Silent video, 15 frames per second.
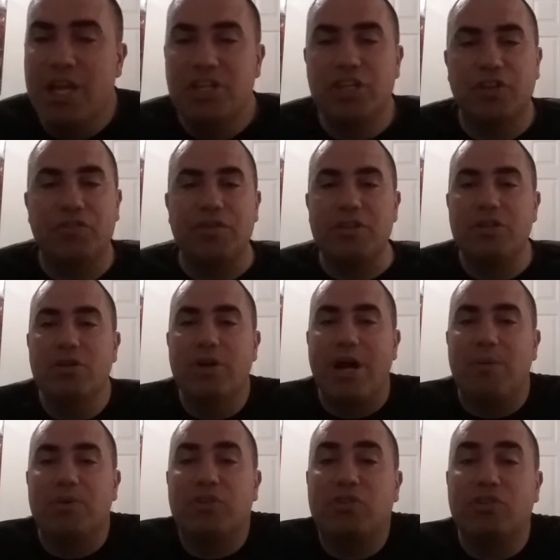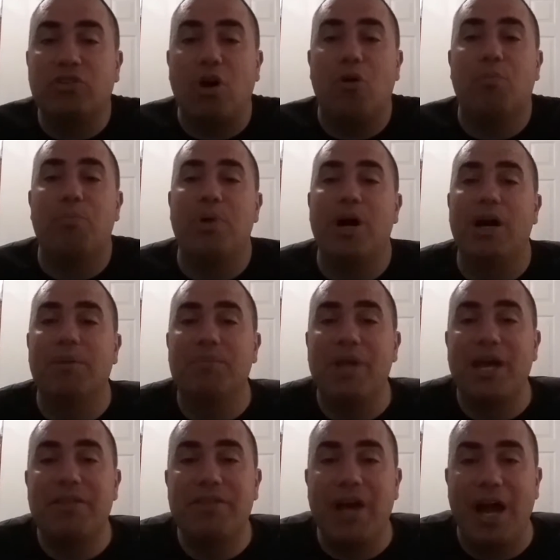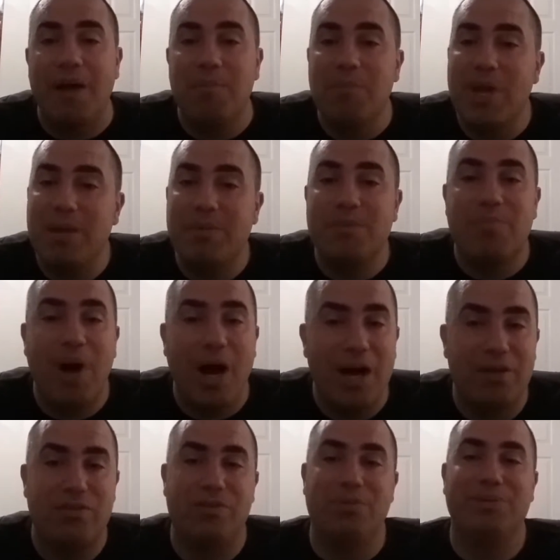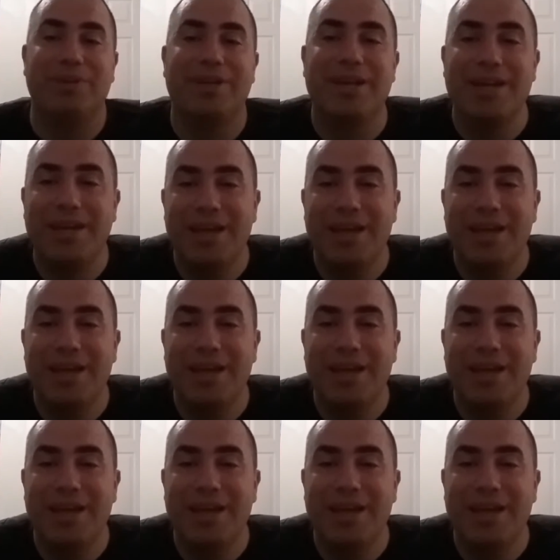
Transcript: just, dude, I was so pumped. I thought maybe possibly